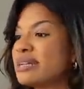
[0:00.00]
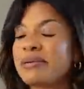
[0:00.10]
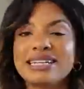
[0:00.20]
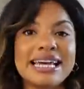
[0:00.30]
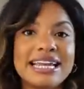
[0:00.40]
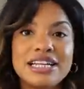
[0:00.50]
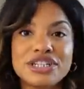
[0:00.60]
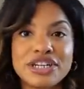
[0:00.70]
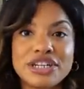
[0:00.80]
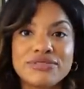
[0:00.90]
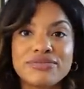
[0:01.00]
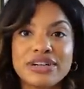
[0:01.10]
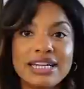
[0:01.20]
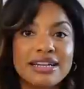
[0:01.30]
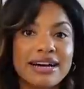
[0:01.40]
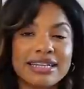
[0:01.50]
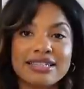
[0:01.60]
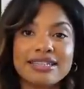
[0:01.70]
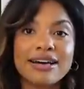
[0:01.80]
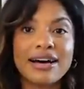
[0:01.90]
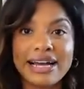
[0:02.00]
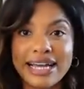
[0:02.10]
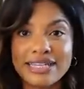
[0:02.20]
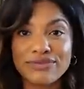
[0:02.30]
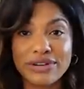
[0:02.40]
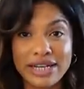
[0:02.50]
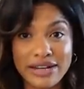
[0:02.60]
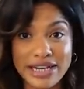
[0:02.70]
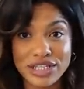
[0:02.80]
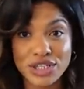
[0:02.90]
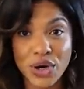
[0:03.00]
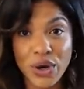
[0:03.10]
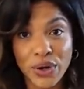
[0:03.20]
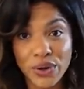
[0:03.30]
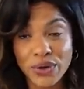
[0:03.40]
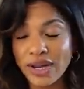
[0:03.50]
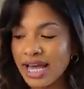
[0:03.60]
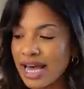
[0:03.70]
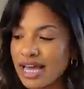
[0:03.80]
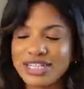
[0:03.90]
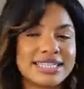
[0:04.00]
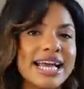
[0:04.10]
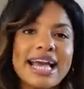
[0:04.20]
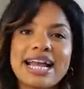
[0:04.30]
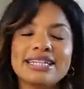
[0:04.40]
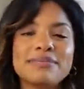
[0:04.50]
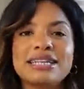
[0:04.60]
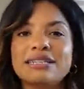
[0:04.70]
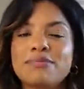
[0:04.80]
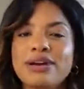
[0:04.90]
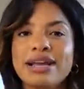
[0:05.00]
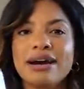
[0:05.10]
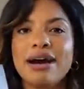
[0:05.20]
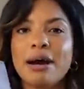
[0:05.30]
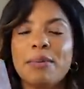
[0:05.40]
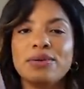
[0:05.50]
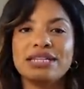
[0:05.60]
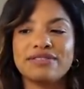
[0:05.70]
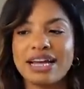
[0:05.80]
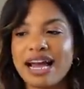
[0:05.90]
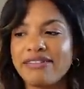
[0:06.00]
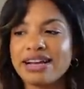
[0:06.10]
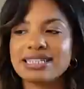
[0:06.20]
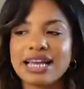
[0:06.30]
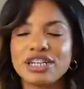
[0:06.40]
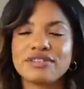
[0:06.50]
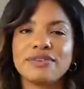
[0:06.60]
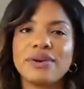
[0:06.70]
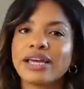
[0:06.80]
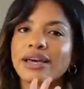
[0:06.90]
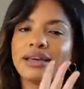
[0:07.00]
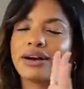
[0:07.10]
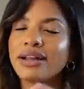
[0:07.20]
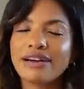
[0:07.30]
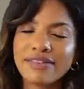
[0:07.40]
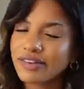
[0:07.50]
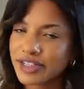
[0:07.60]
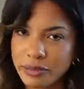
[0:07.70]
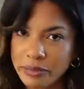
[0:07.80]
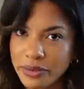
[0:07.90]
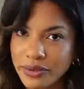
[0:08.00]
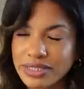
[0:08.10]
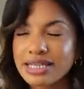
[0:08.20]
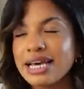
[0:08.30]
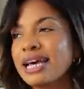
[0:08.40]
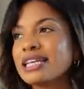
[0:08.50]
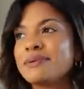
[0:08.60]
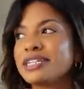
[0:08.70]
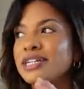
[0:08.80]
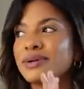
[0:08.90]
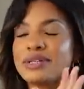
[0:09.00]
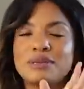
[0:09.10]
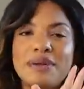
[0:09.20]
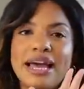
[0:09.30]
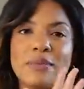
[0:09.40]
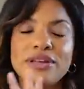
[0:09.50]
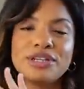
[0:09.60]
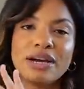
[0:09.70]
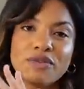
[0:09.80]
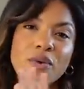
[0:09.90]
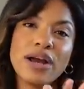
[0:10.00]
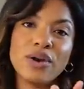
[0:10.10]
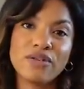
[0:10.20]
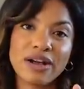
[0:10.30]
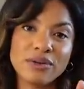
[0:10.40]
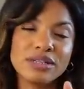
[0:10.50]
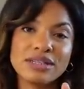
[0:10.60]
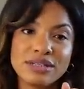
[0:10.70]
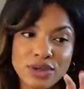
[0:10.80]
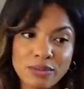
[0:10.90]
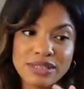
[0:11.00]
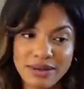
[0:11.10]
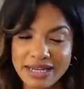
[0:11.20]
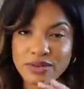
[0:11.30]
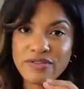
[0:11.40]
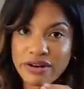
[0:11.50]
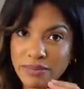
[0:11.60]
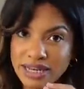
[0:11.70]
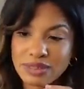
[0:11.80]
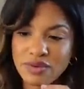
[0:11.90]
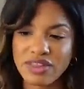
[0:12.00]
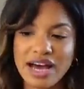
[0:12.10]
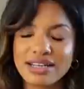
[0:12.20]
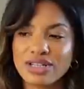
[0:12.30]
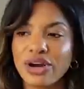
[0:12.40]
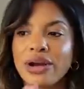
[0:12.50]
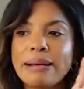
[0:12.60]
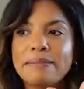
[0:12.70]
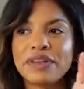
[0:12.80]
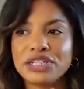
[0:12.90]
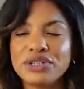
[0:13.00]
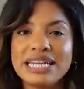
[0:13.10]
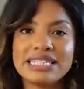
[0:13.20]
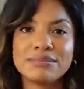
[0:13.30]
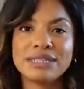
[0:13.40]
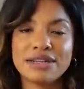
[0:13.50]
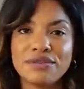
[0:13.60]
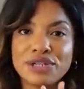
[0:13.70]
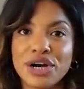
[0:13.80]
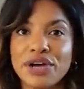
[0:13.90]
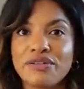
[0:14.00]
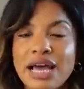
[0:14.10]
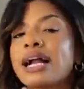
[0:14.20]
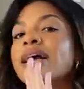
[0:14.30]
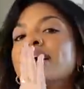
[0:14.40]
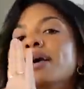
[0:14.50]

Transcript: by 10 inches, really nice size, really nice tone. Just again, something to break up all the different areas, and I just feel like I can't have enough chopping boards, especially on display. And we do have quite a lot of countertop space. We're very blessed with that. So I do need some stuff to kind of like